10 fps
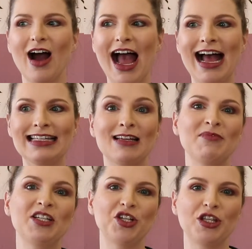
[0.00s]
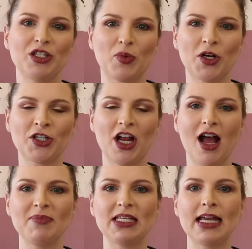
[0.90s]
as I'm teaching these
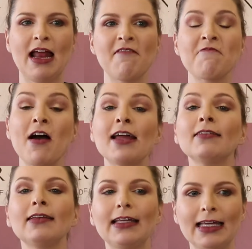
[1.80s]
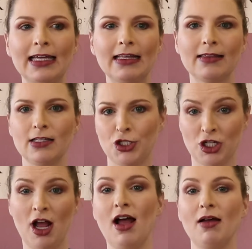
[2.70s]
workshops, and I finally get this
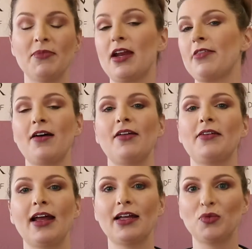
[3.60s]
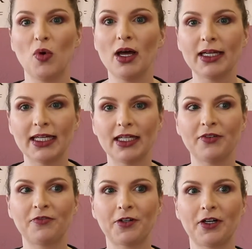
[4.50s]
job that I thought that I had wanted
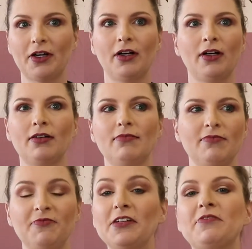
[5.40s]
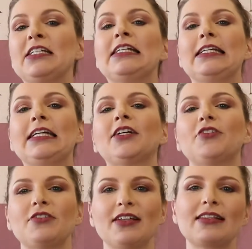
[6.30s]
for 15
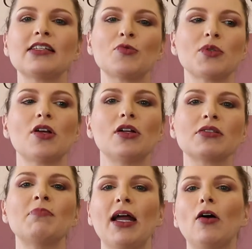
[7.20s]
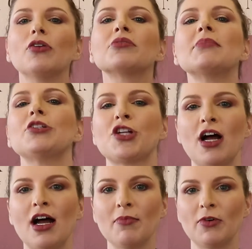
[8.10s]
years. Like, this was my ultimate
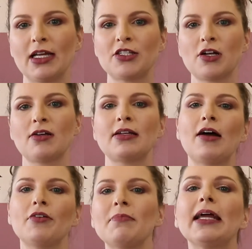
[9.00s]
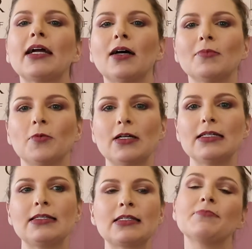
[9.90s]
job when I started out in makeup,
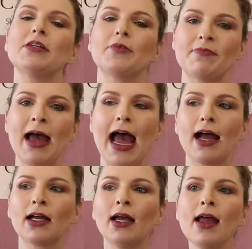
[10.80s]
was to be with MAC.